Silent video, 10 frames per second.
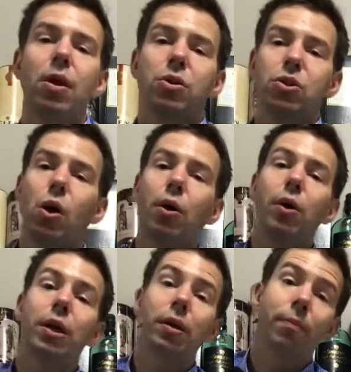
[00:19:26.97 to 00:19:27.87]
So I'm
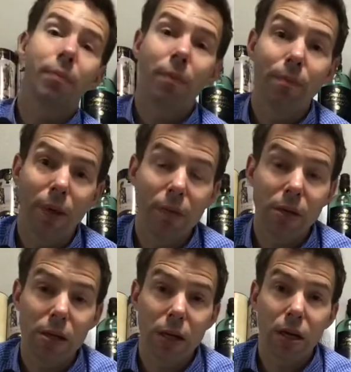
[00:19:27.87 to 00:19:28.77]
going to
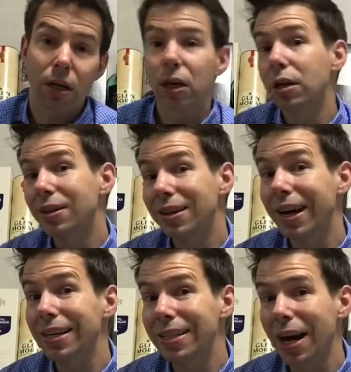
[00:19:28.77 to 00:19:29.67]
maybe
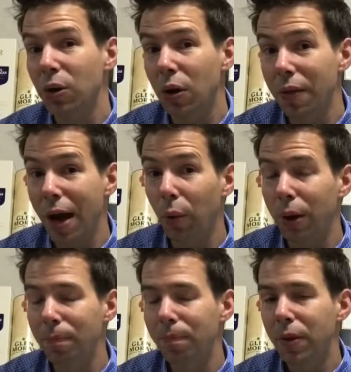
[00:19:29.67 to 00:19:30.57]
cut down on that one.